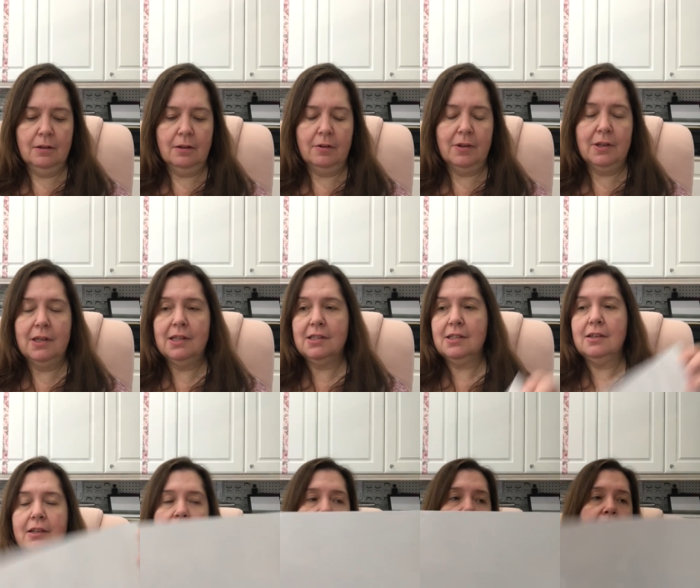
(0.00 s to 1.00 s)
oh, it's,
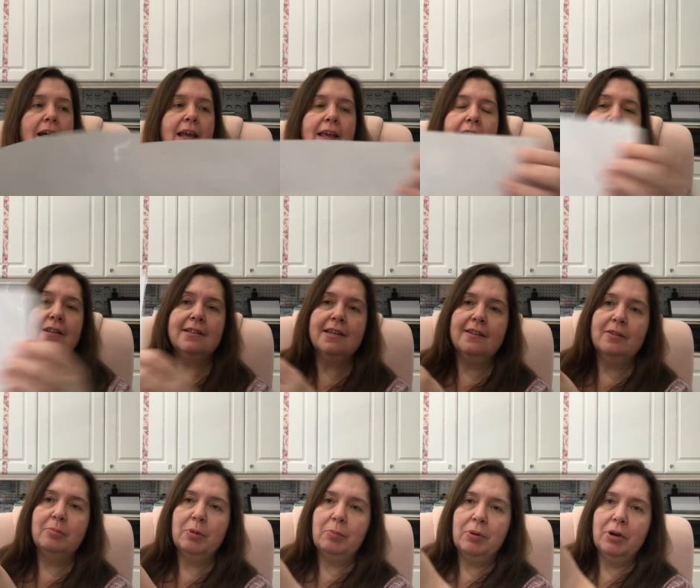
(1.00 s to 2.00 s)
yeah, I can't take
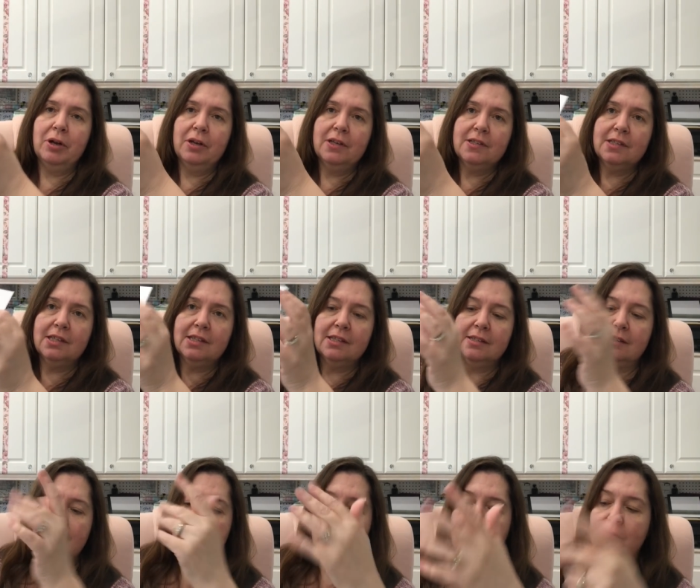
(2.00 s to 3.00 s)
them apart because the
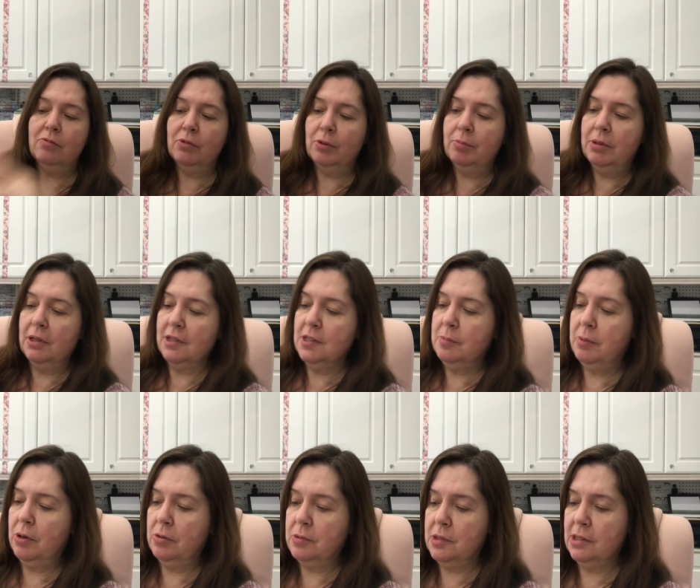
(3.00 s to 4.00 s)
sticky will be
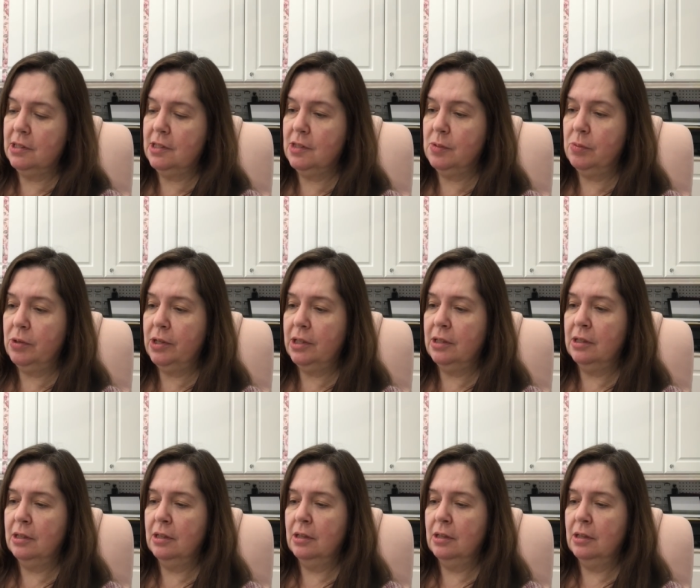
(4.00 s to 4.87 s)
exposed. This one,